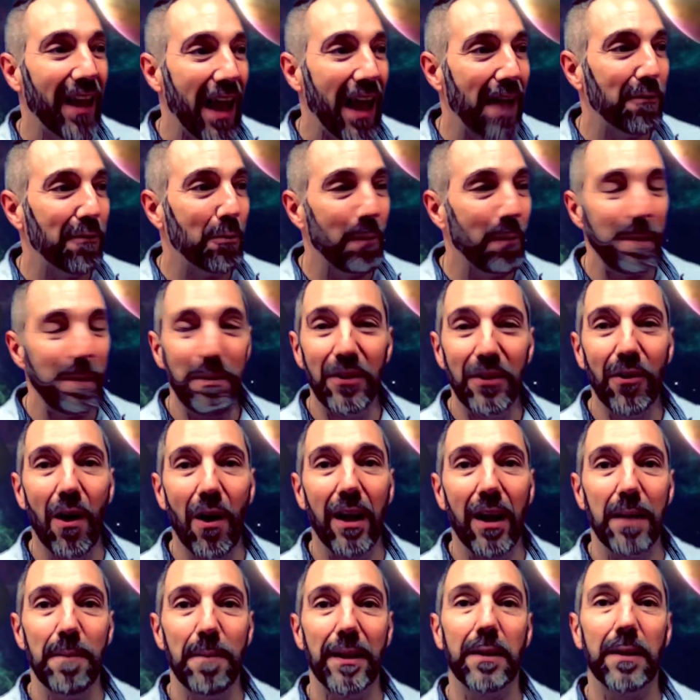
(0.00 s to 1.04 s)
Haven't we been
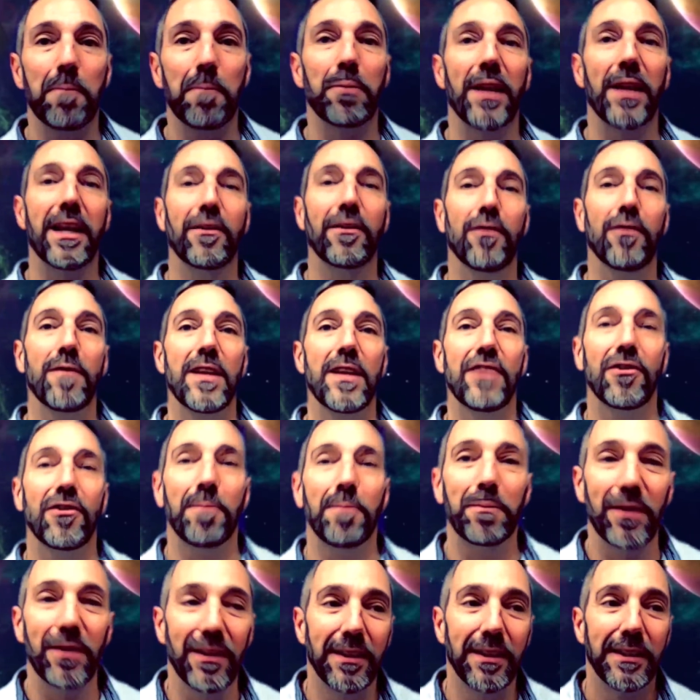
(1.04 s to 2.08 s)
talking about the plagues of
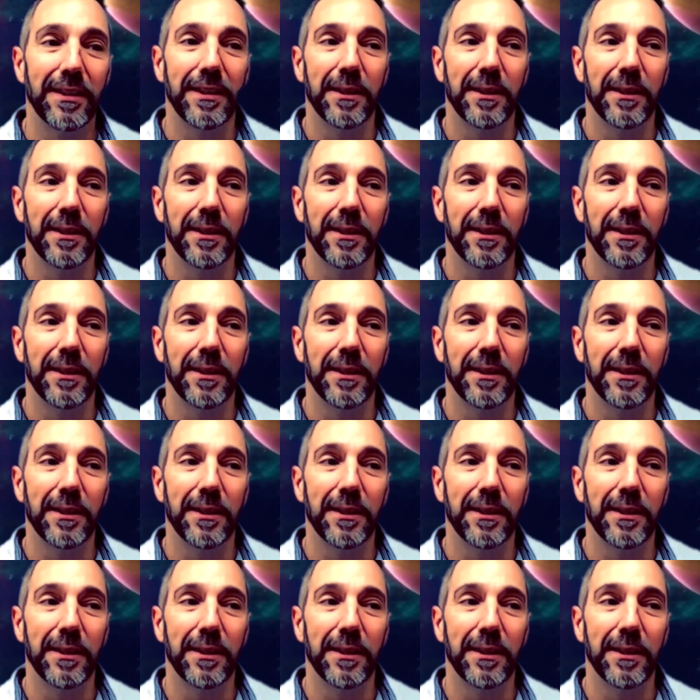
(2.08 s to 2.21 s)
Egypt?